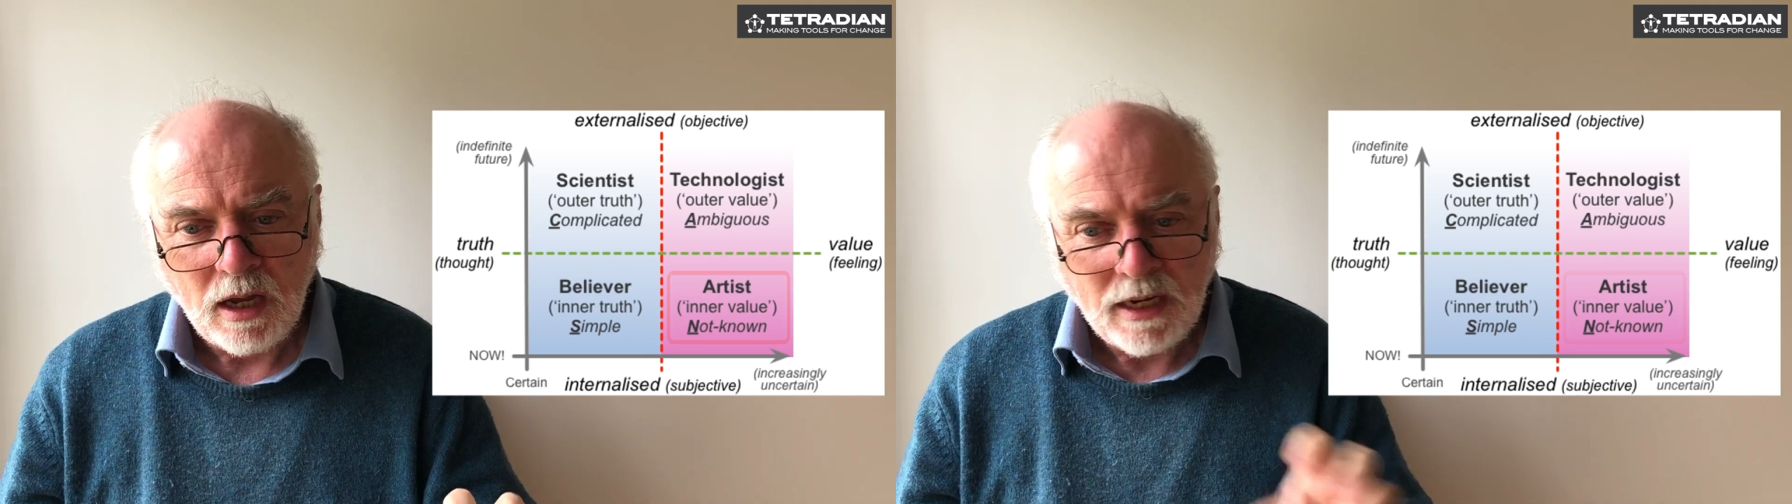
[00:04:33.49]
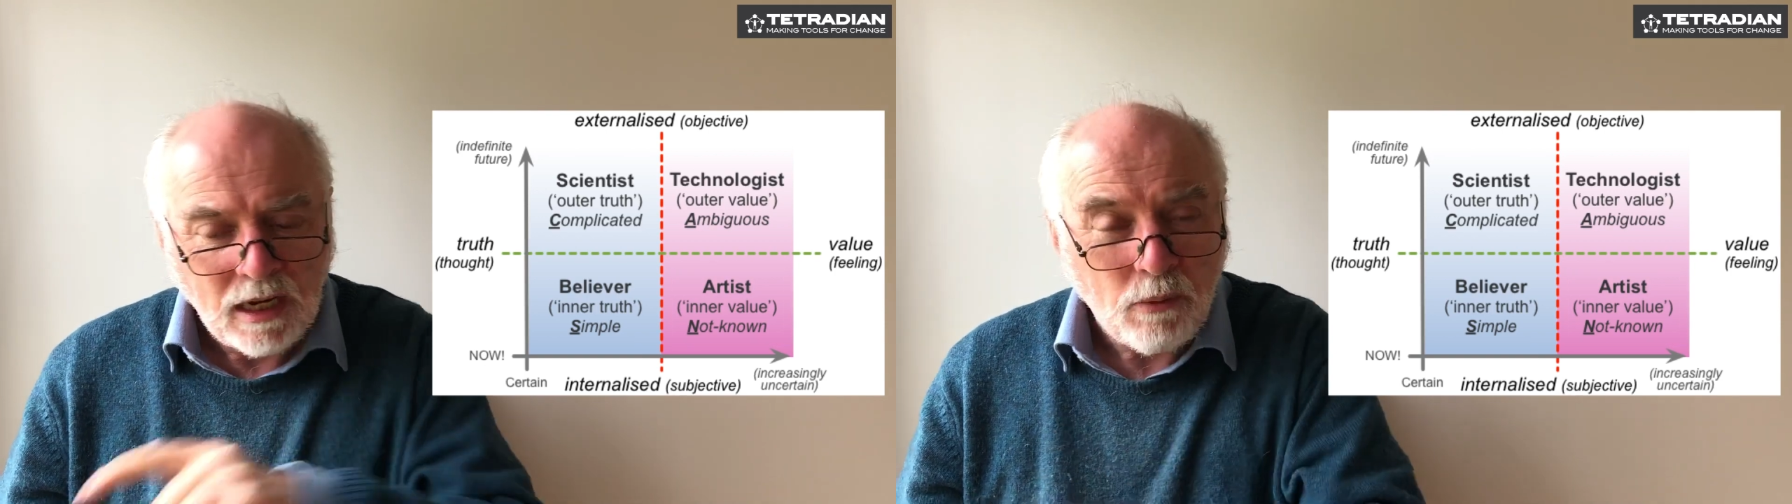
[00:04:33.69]

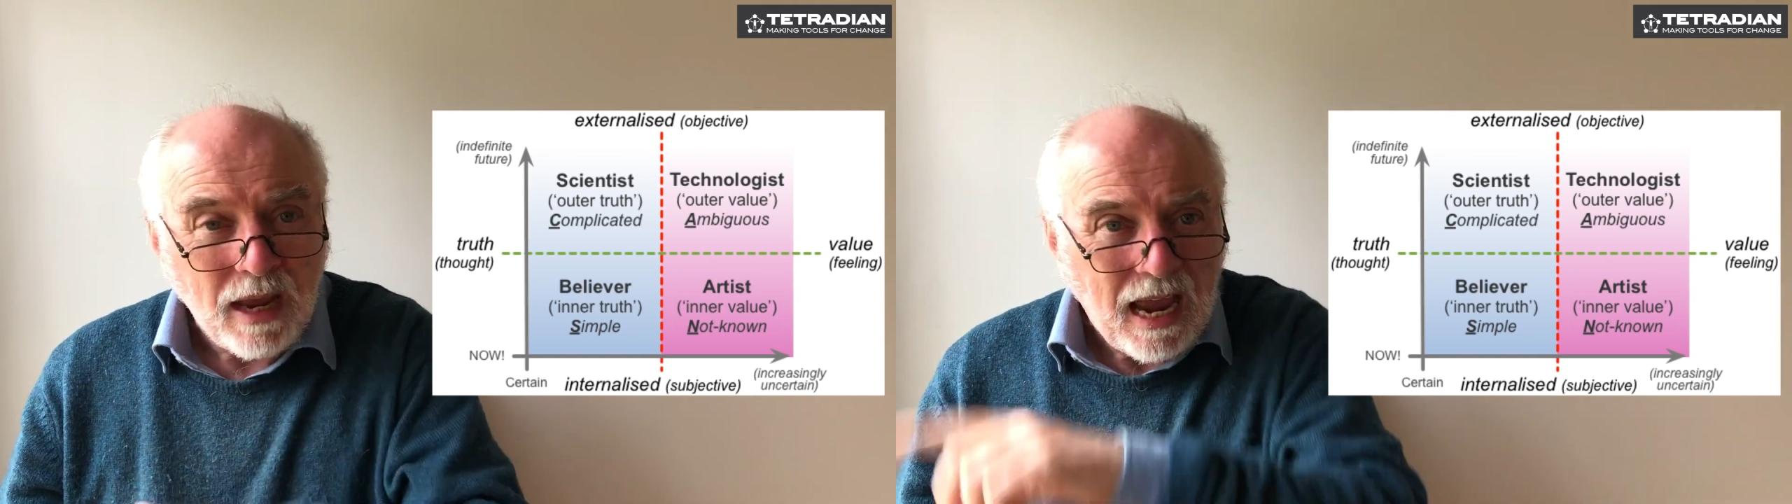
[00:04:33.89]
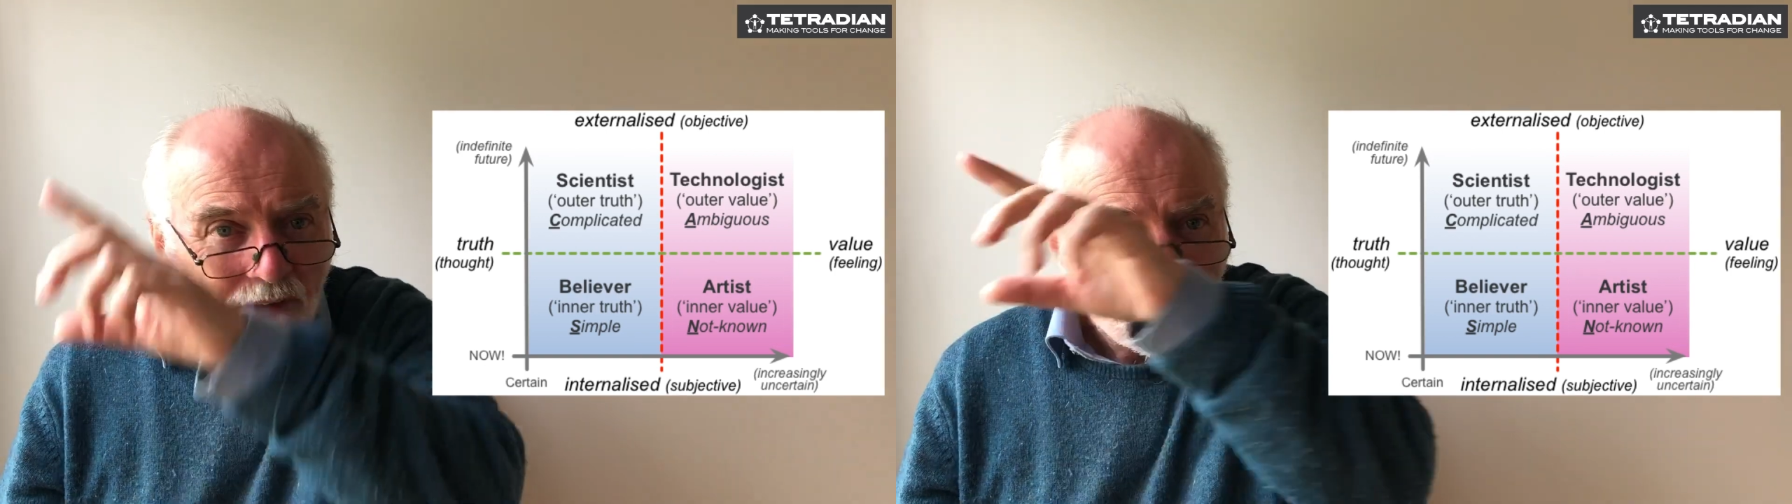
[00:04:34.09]
Now we
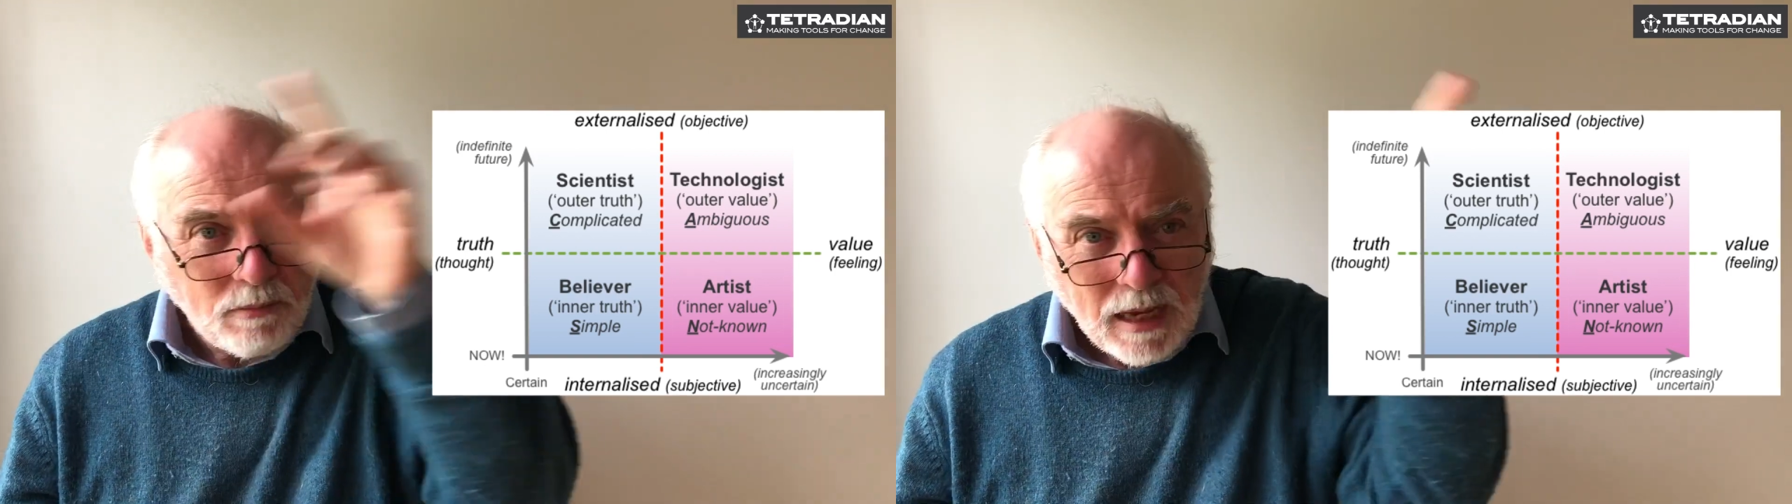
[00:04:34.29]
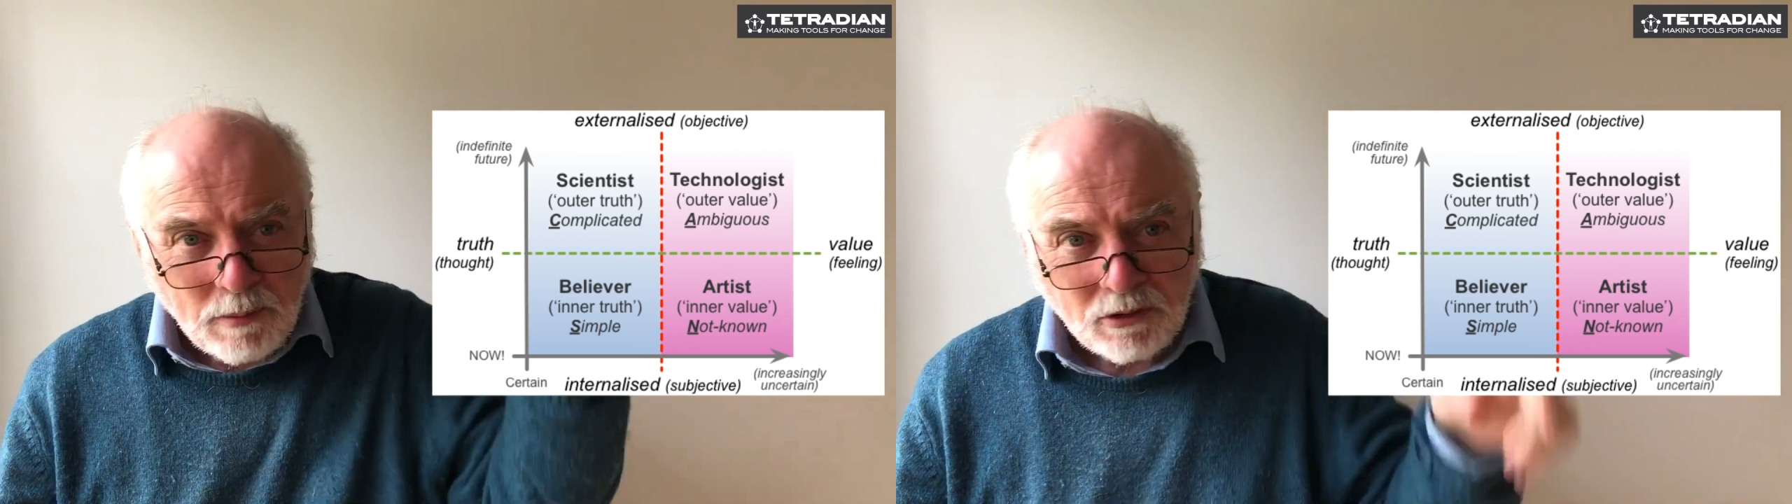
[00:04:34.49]
have to
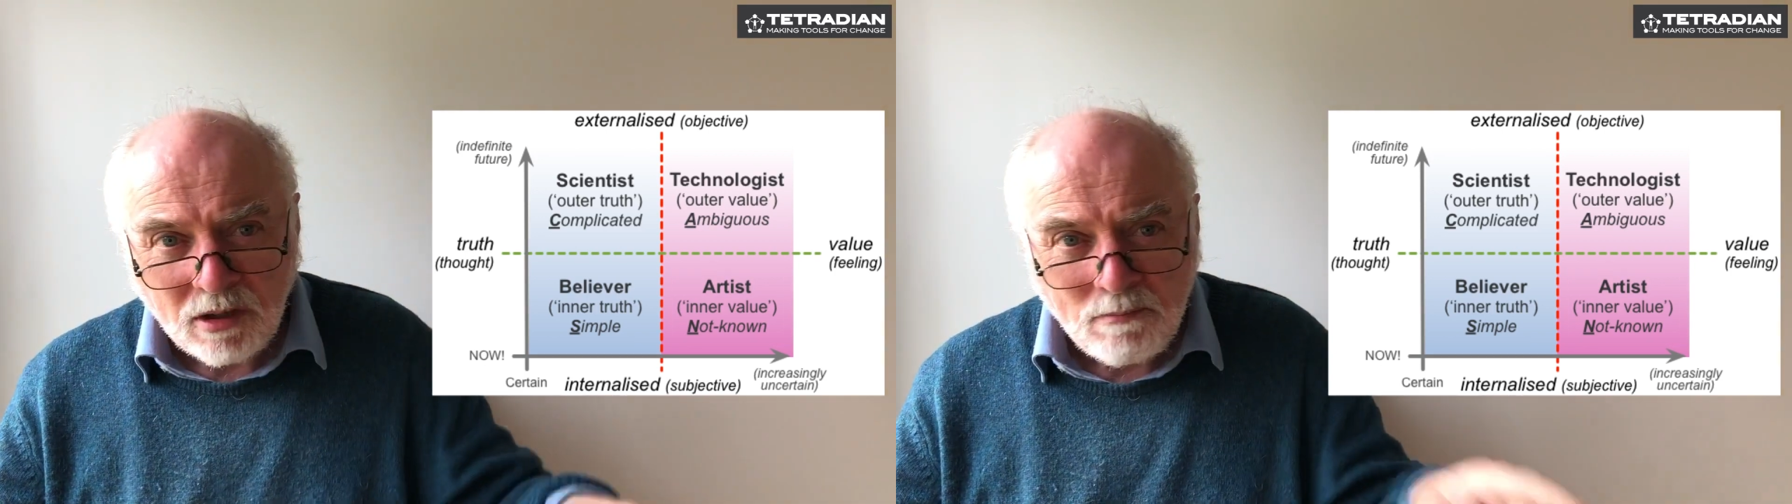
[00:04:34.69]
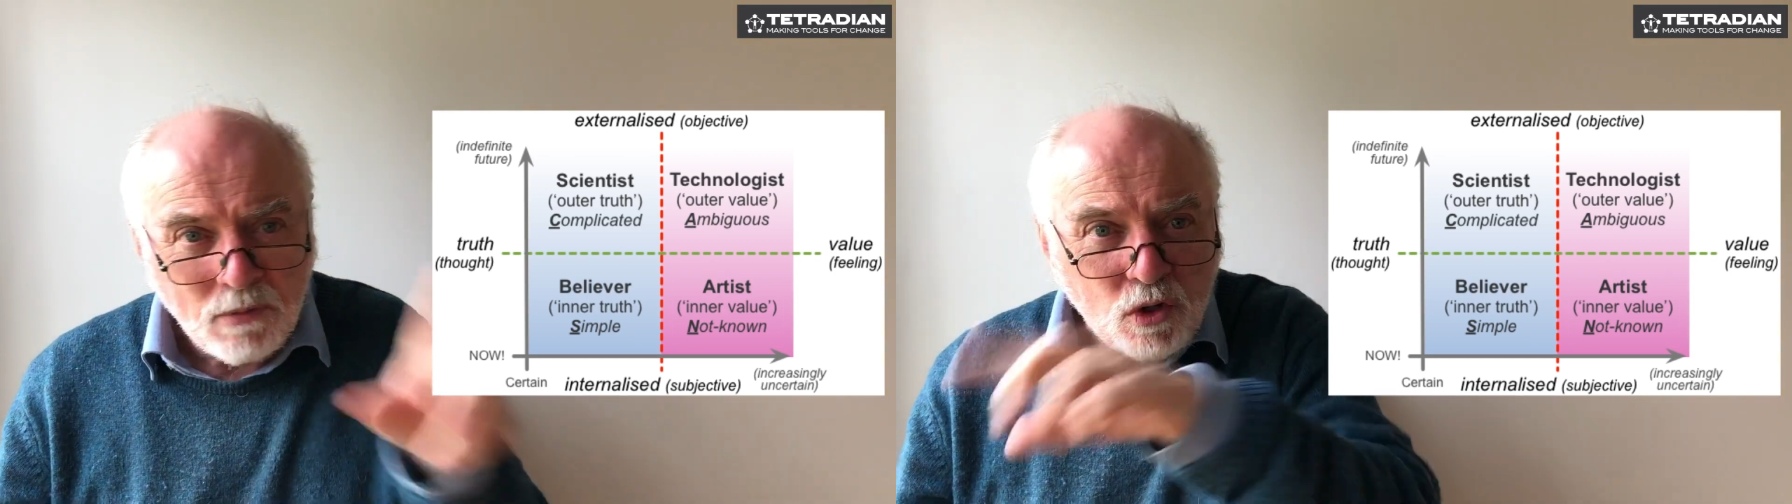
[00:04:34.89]
be able to
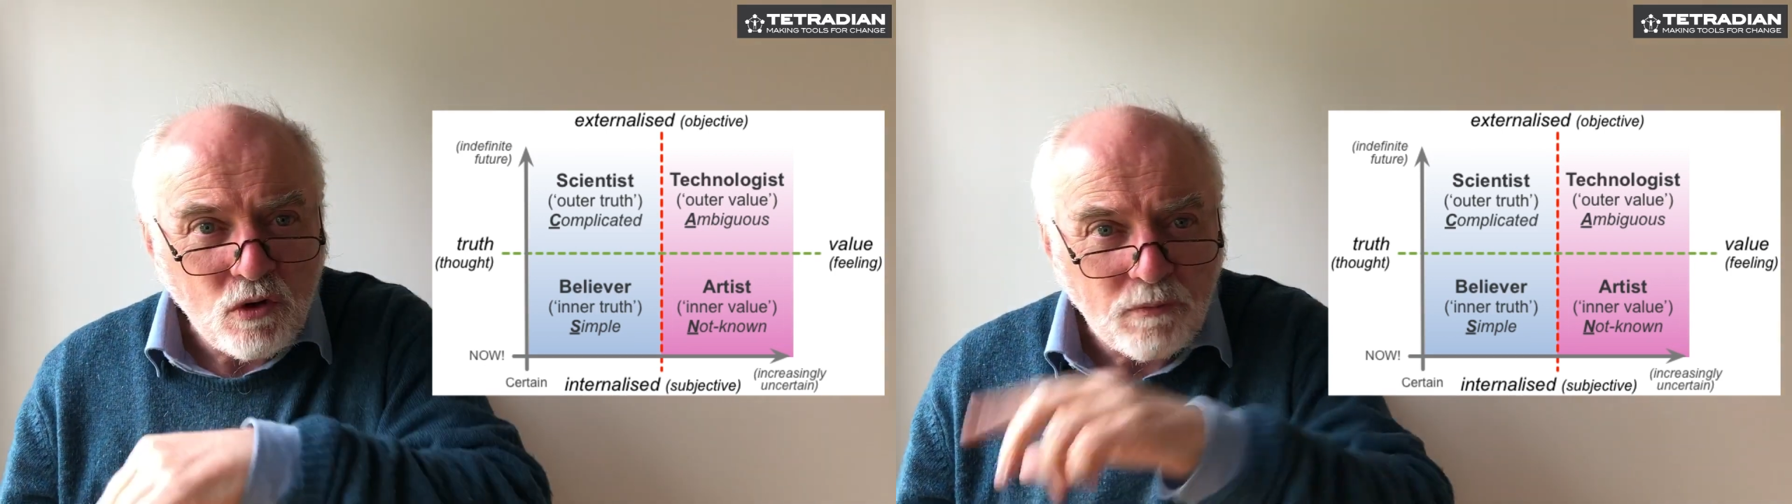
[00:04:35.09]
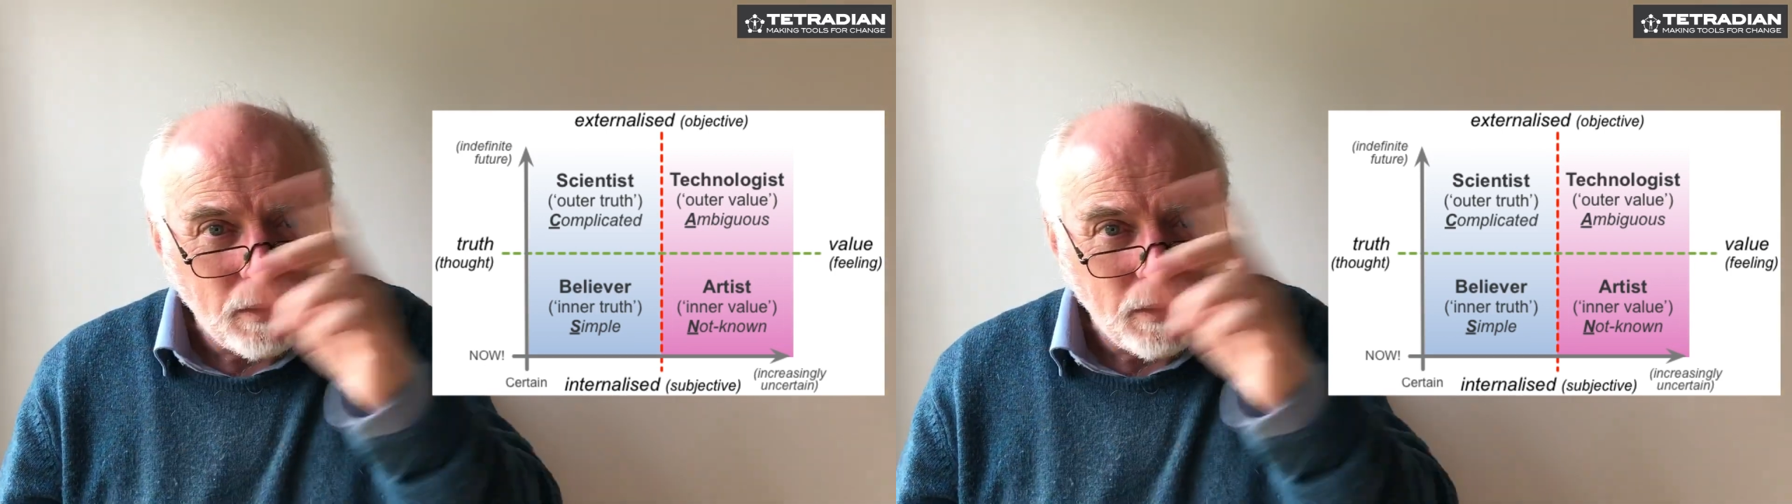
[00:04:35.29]
move